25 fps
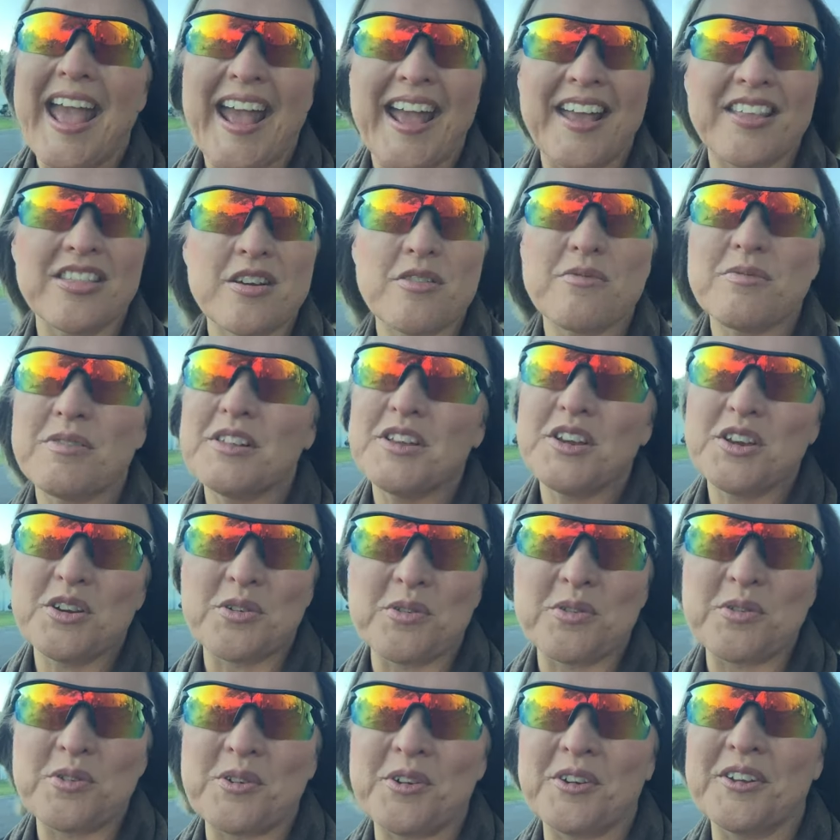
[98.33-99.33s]
And they're really
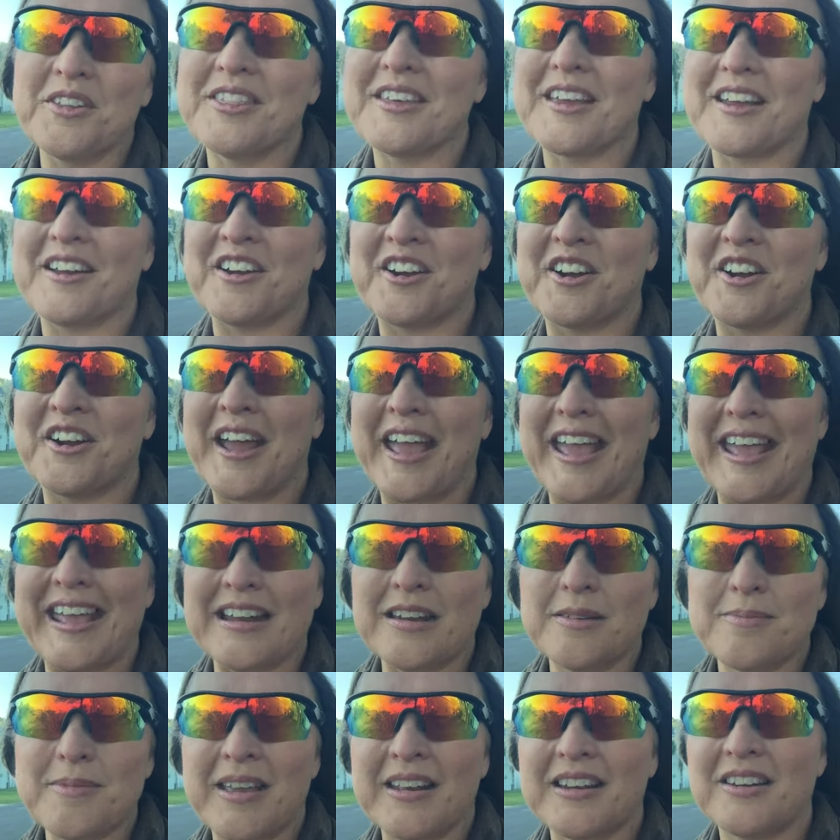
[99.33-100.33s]
cool. They're
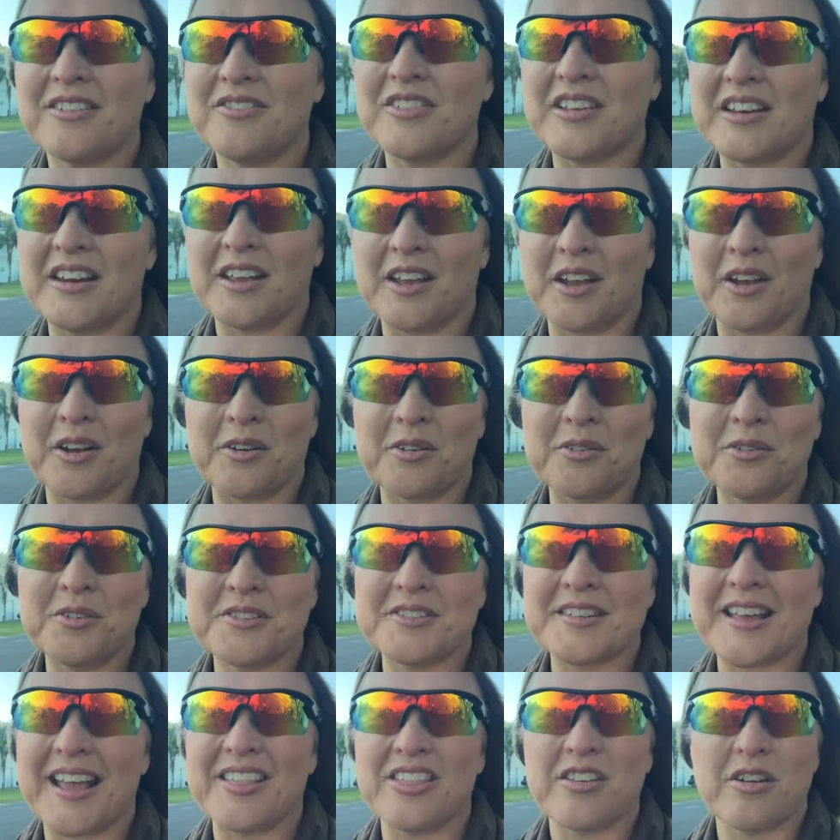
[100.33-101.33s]
animated
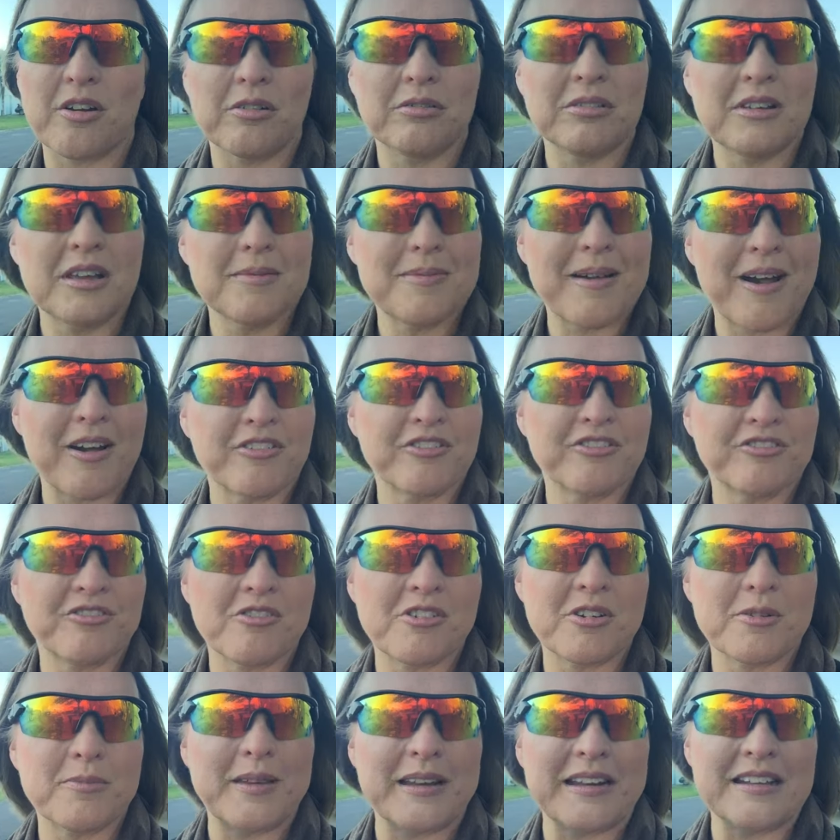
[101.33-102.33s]
videos and they're only about
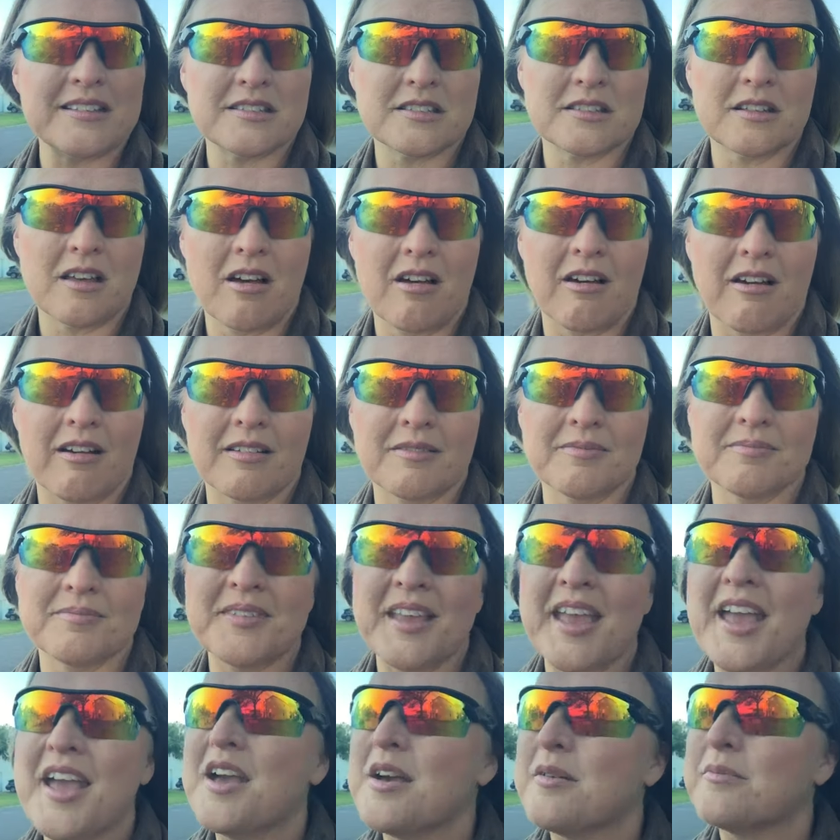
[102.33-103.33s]
four minutes long.
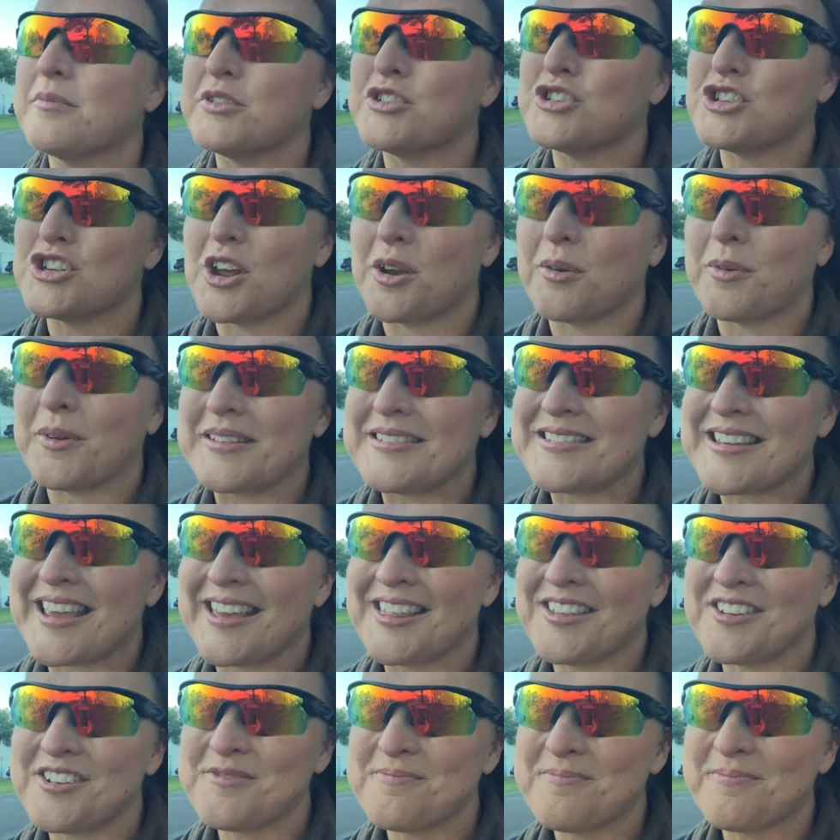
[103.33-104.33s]
But you know what,
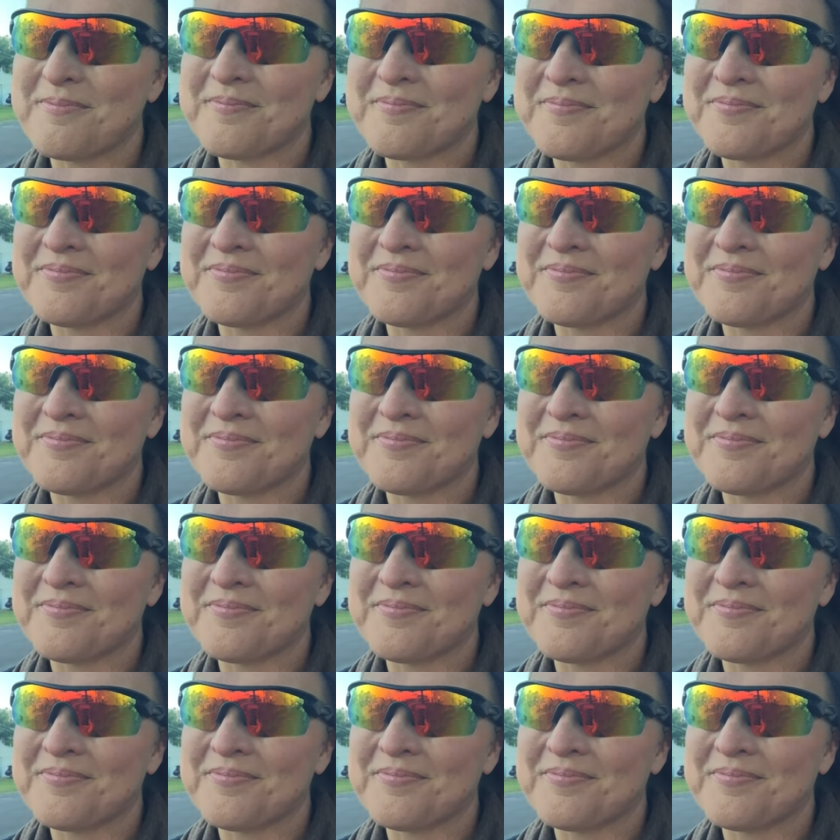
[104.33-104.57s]
Taylor?